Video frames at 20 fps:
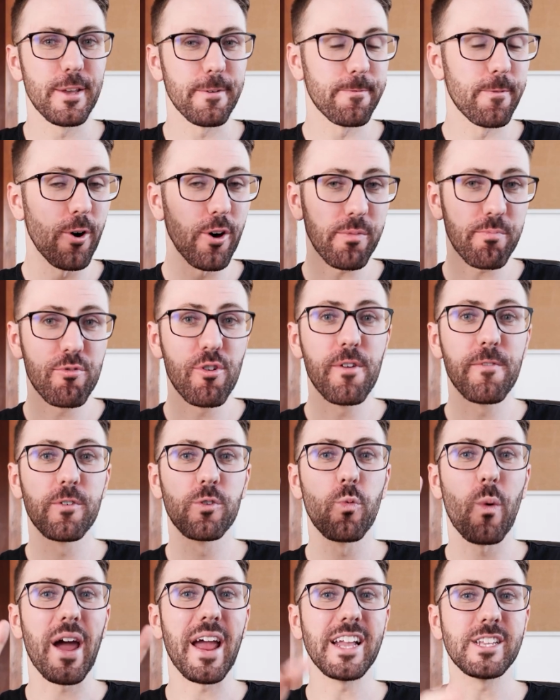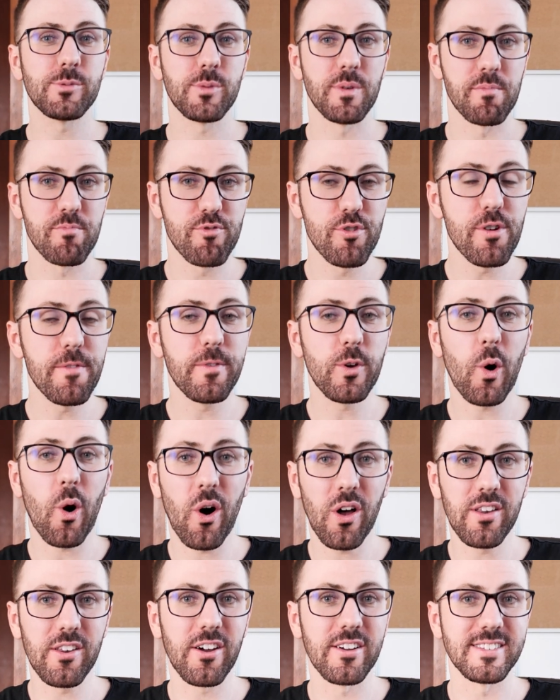The fourth proven way to improve your
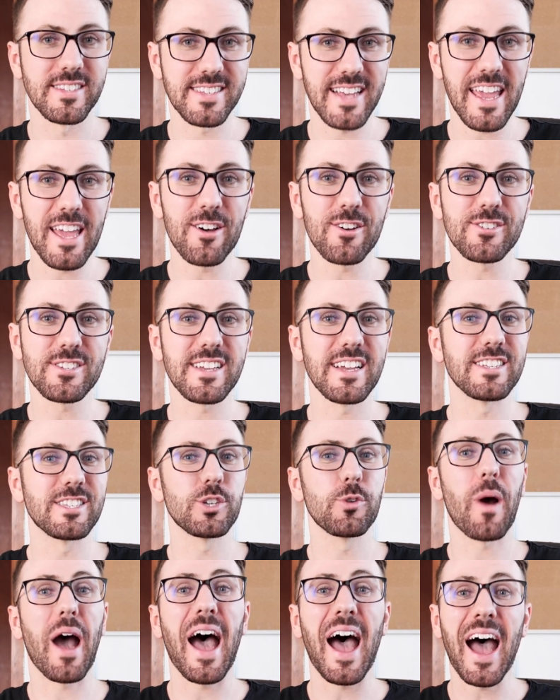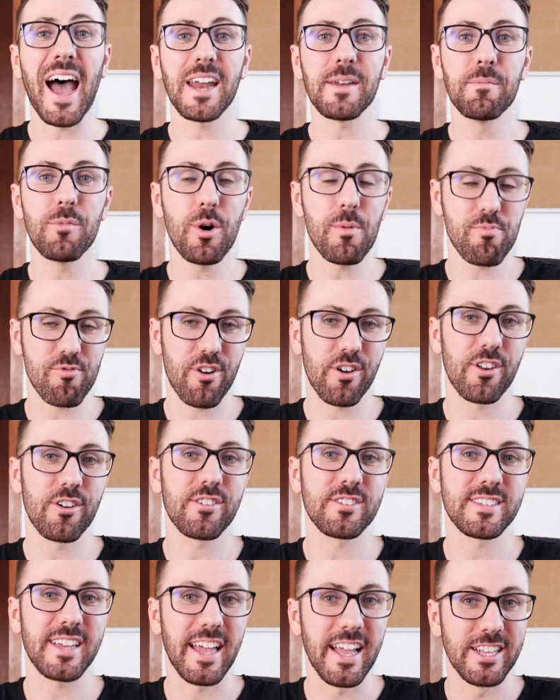online sales is to add more
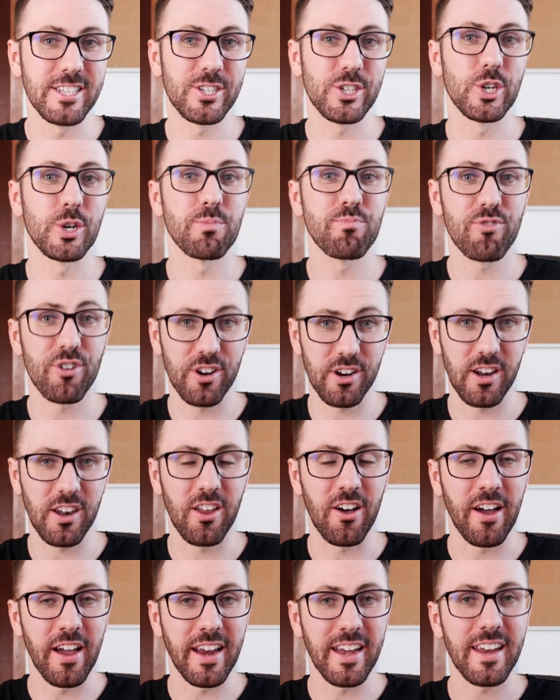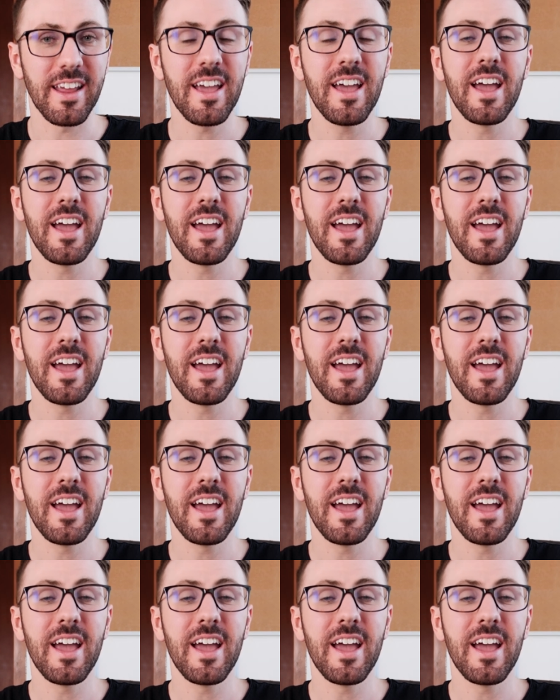products into your product line.